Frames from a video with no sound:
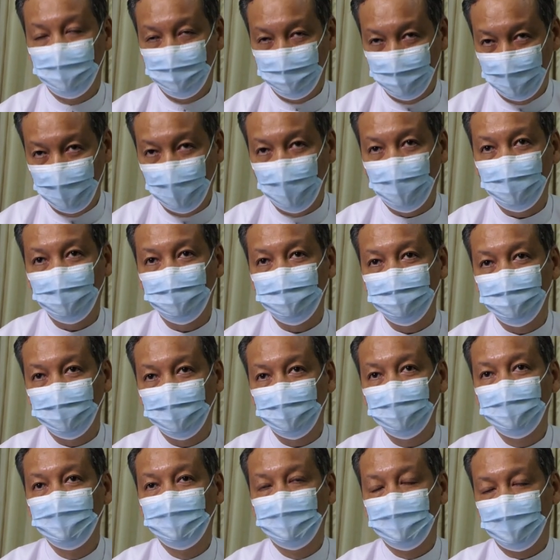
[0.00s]
ma ya ro bo
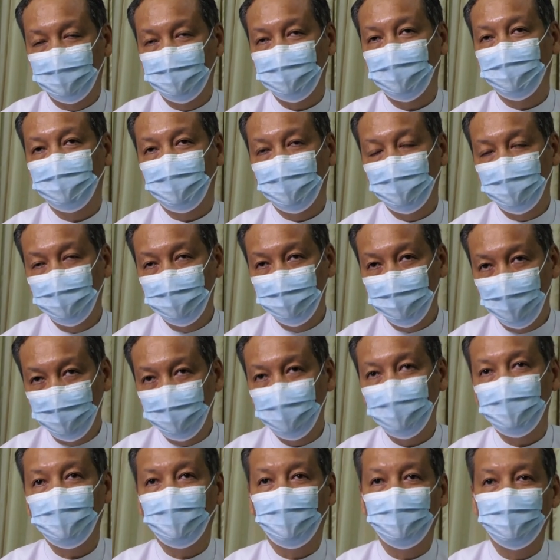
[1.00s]
no da jaw ma a lu ma
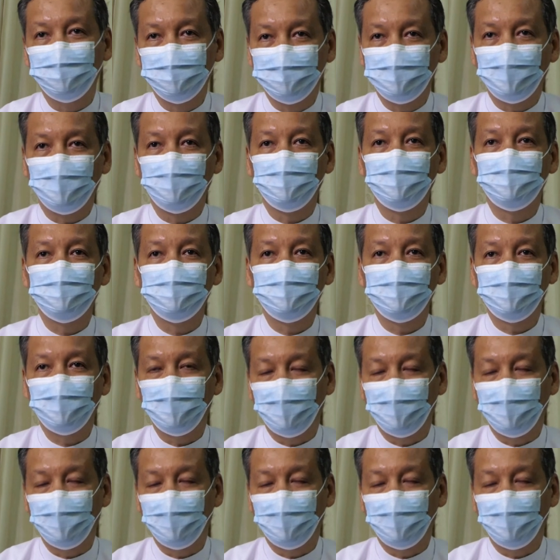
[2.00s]
phit ya aw di ka ko si ye